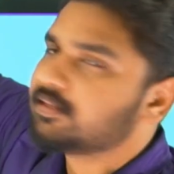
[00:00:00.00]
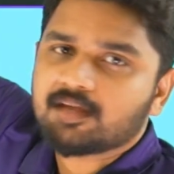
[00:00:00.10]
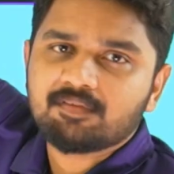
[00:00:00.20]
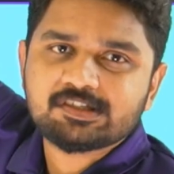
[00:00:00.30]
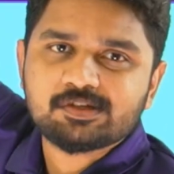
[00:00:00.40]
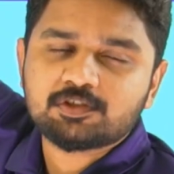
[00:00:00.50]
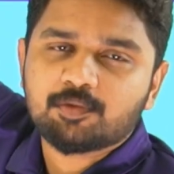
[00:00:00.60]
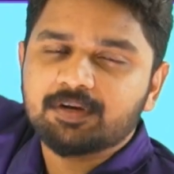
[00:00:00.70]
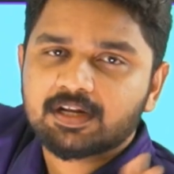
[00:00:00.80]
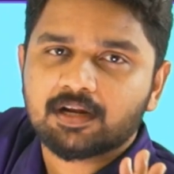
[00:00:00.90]
they will show
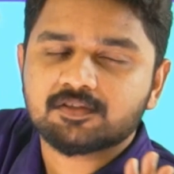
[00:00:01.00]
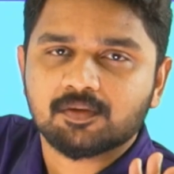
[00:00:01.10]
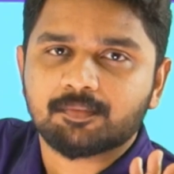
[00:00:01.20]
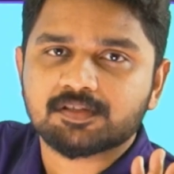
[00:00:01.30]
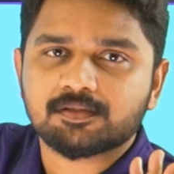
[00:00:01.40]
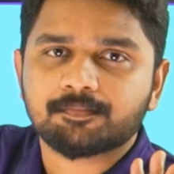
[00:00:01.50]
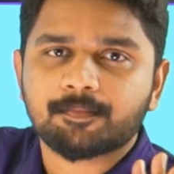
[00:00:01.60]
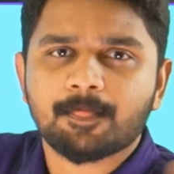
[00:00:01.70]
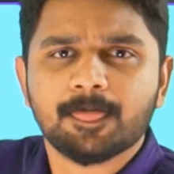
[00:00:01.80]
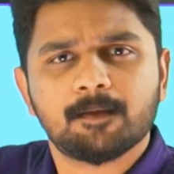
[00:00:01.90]
geometrical isomerism.
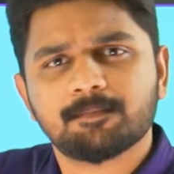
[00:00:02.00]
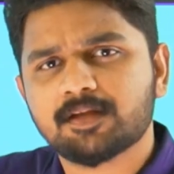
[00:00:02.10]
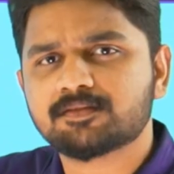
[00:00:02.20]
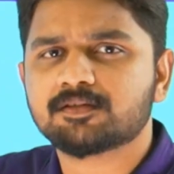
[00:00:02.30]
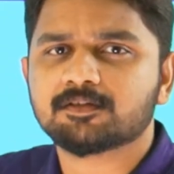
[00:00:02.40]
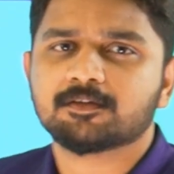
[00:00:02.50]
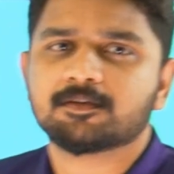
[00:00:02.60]
That's it.